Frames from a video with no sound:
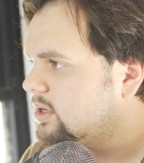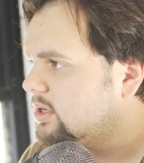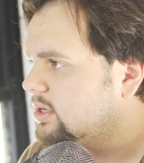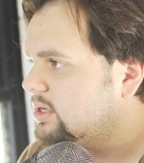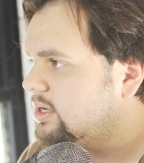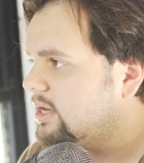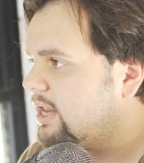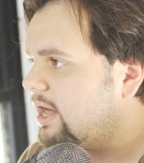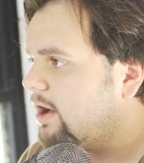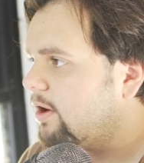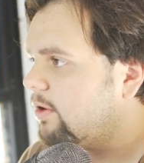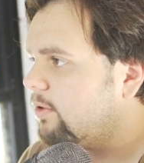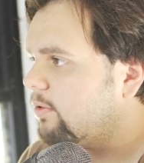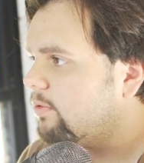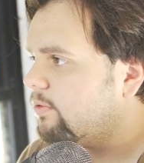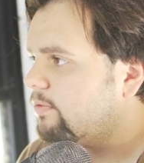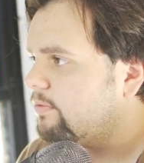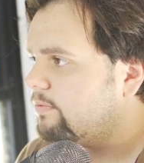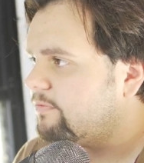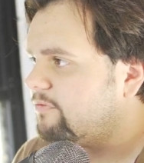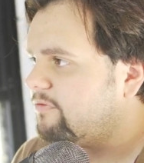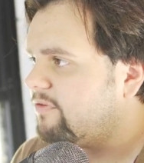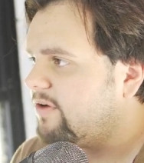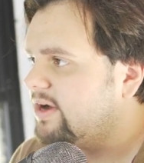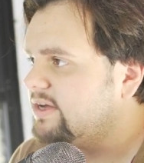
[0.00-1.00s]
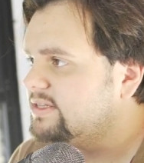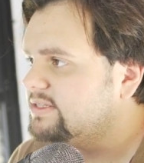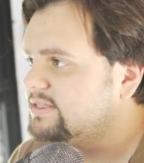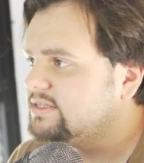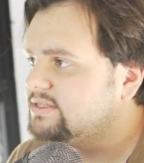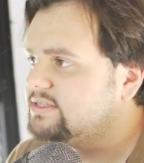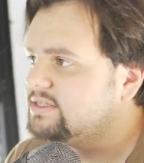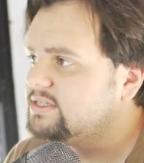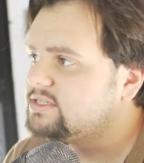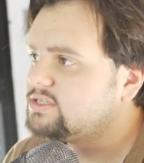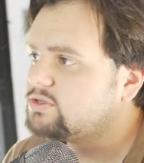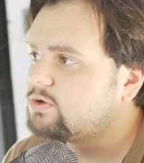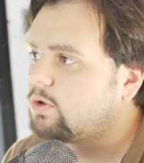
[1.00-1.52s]
Now, find the
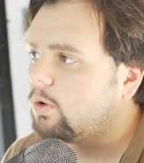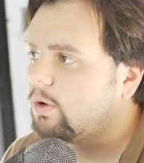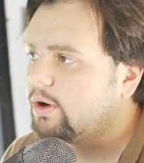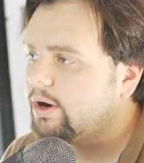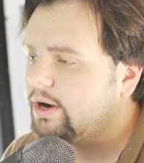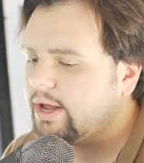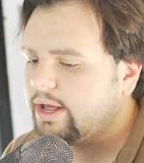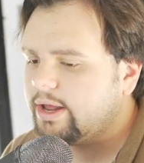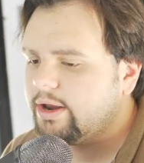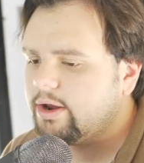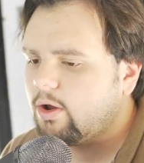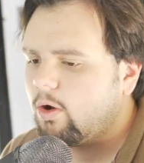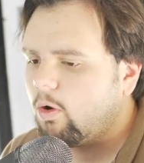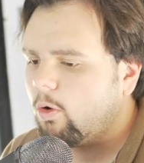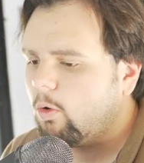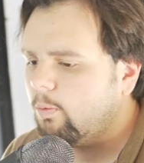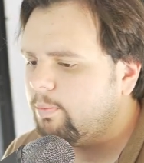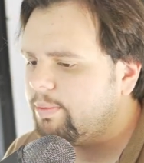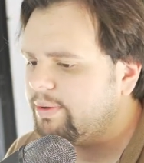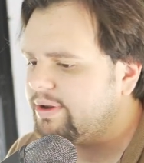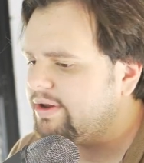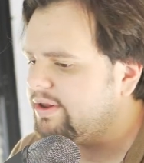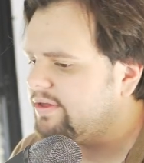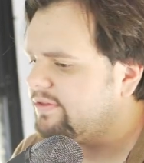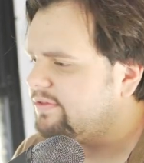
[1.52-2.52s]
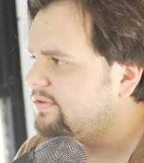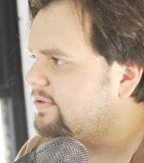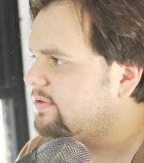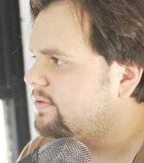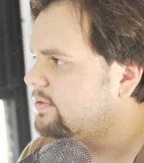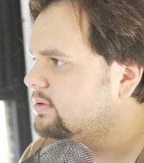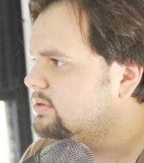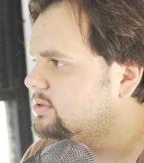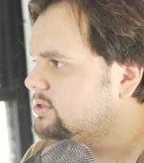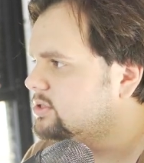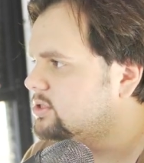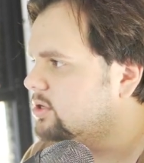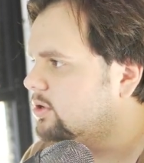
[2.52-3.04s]
Discord and open it.
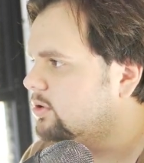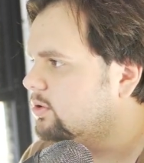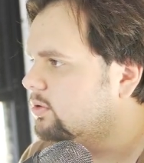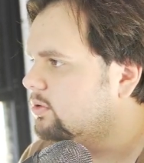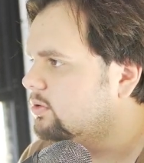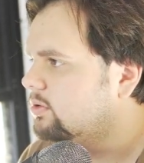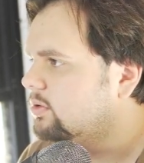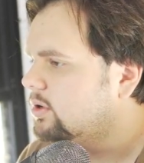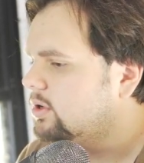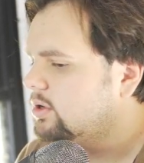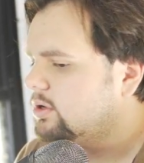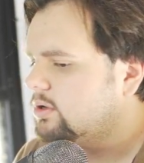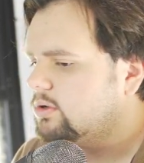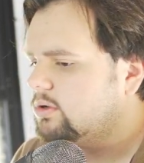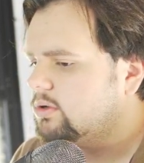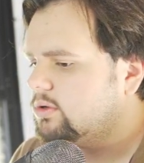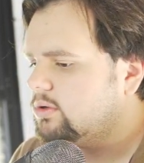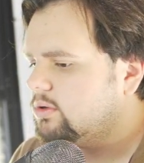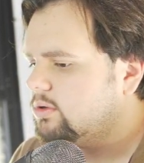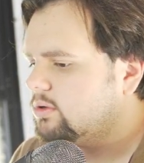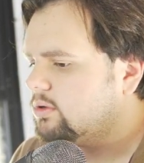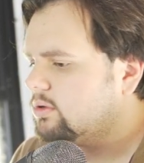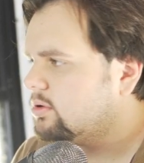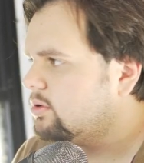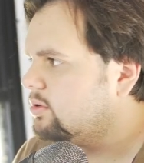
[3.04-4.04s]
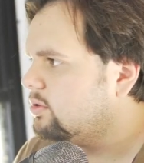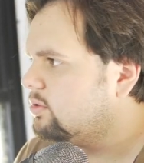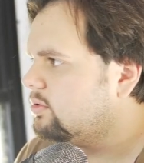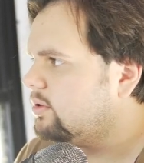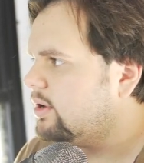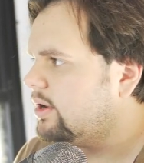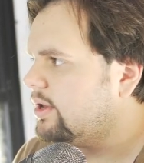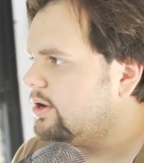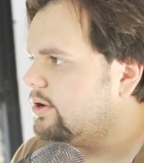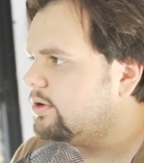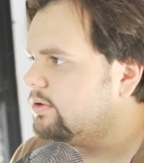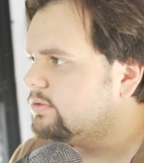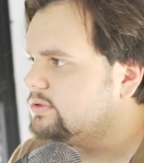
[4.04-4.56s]
So, go
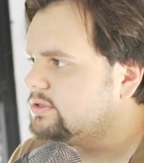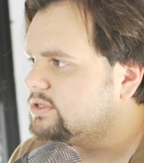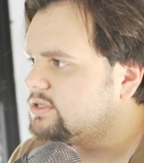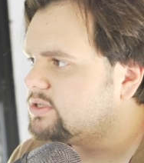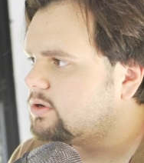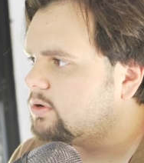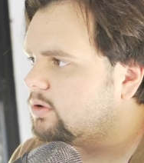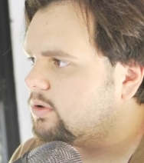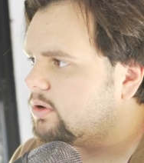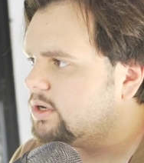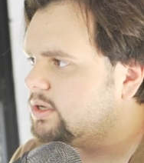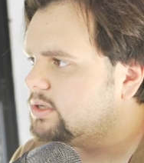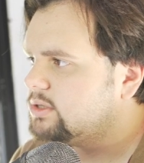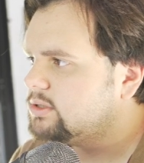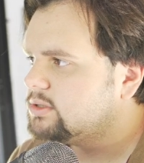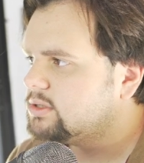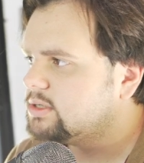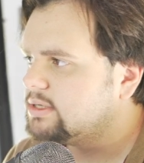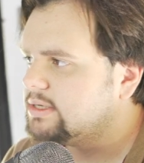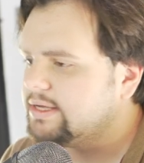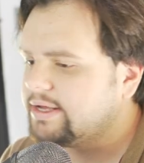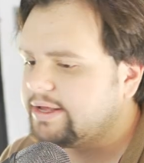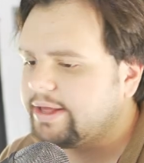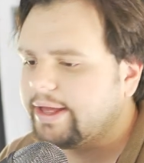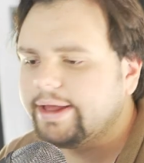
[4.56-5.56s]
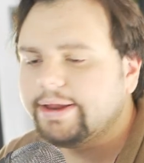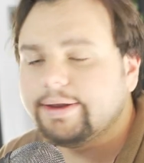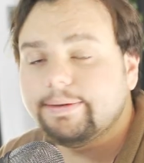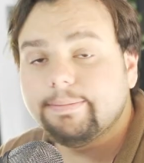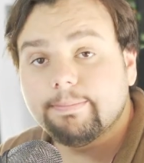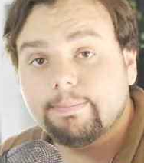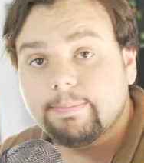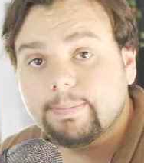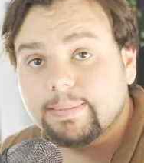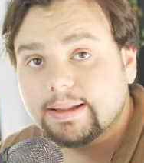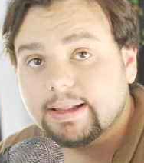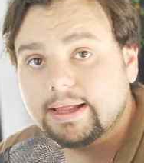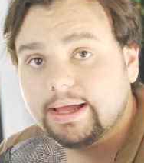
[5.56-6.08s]
right here on Discord, click
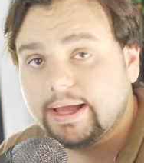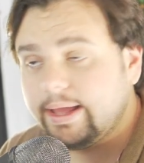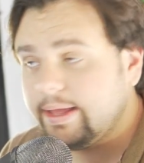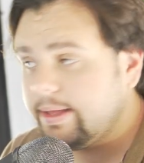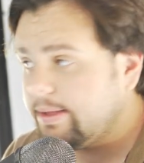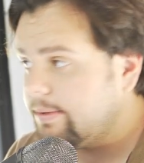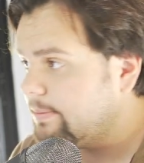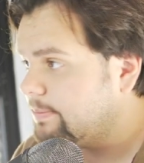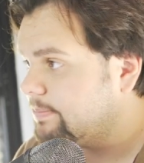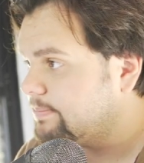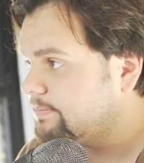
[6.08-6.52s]
and play.